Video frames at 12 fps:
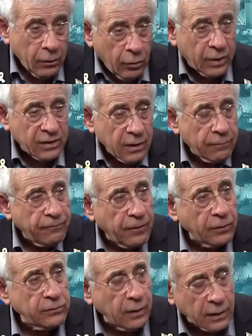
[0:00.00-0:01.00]
Look at
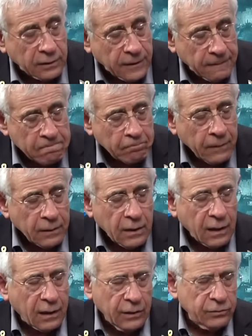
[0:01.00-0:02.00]

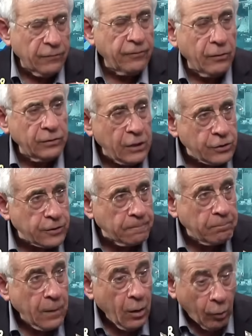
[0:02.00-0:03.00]
the Clinton
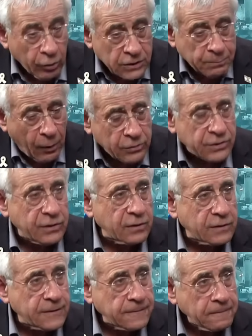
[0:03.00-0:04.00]
Foundation, who
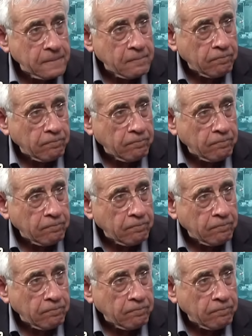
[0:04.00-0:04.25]
sponsors